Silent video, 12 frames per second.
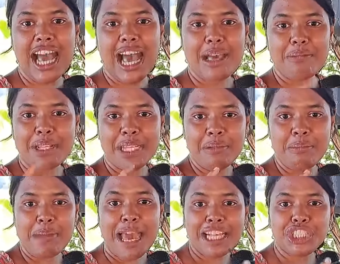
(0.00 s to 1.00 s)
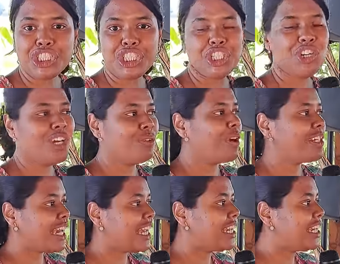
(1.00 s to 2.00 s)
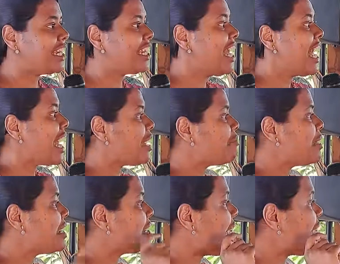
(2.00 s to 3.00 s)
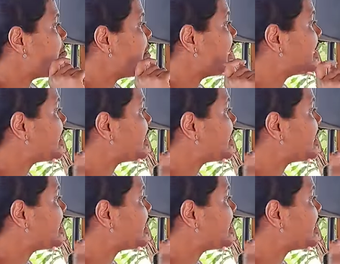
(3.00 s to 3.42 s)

I've been imagining on what I heard, I've been I've been